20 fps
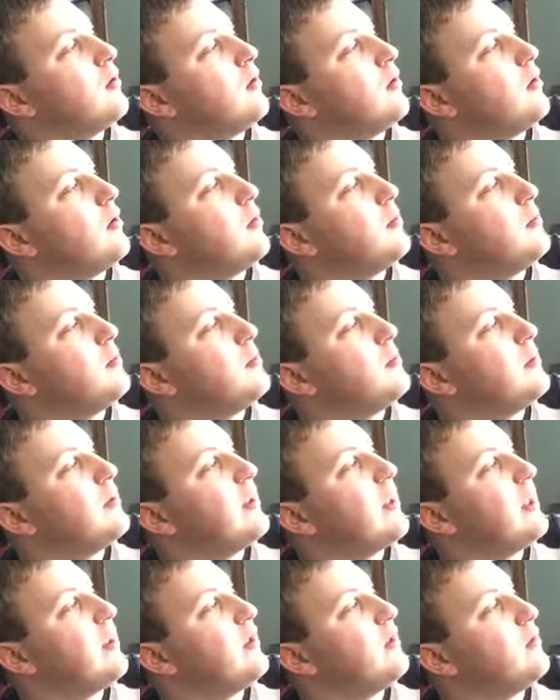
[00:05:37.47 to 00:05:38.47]
Me and my
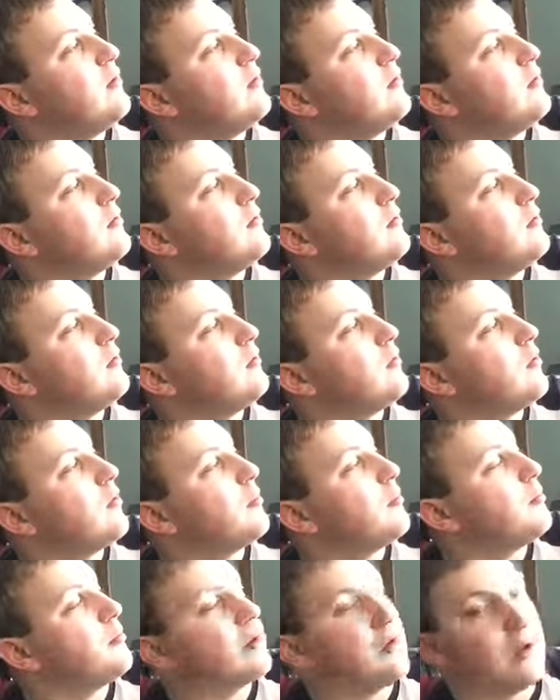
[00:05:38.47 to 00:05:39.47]
dad
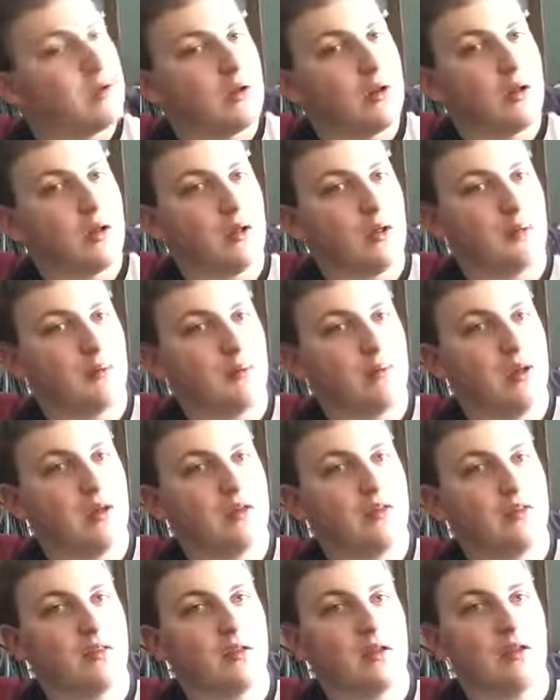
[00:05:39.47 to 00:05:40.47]
were putting the
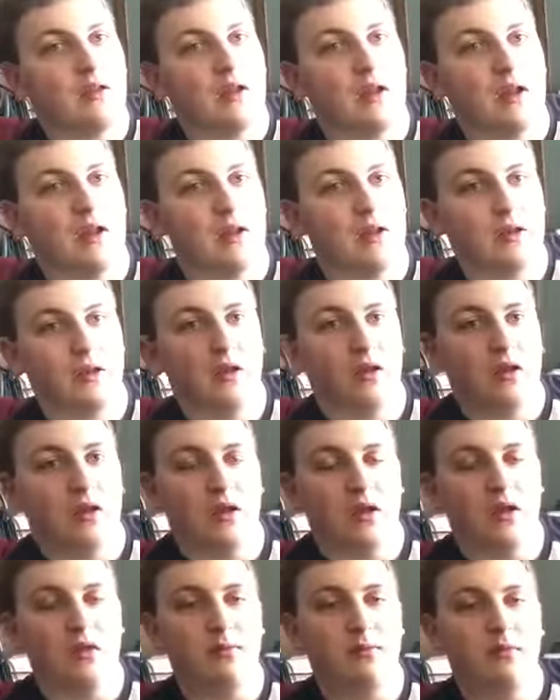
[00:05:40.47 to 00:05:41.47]
pegs in it, and
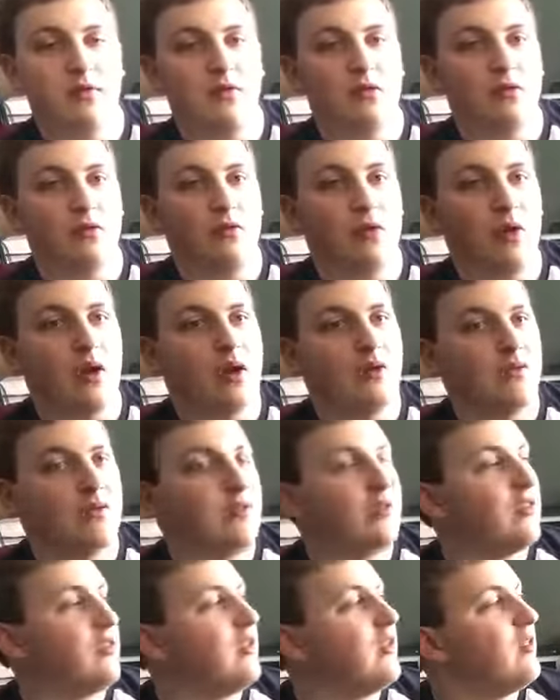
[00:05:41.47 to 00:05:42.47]
it's been doing great ever
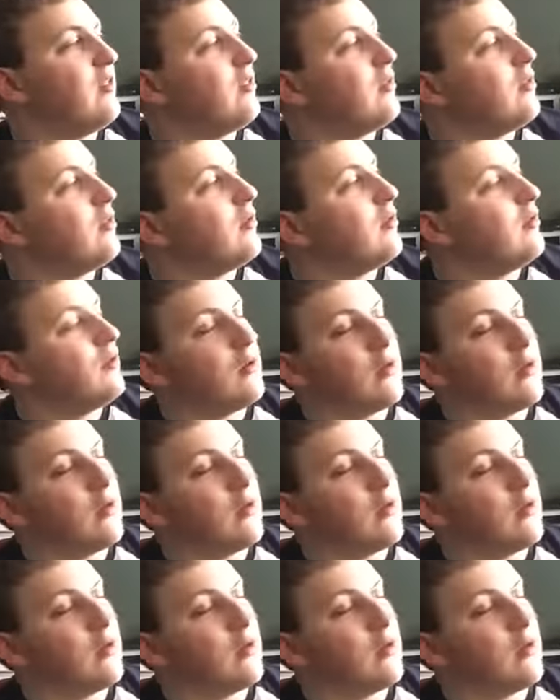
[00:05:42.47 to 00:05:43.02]
since.